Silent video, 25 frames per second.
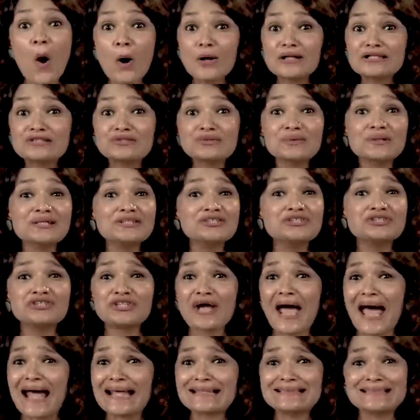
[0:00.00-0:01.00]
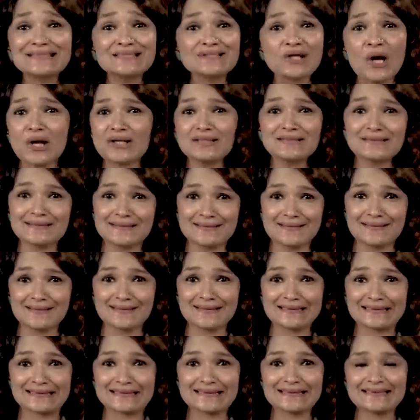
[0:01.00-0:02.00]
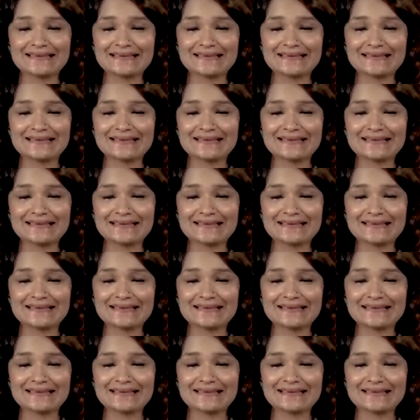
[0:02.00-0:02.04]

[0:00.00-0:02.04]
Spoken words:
Also a jazz concert.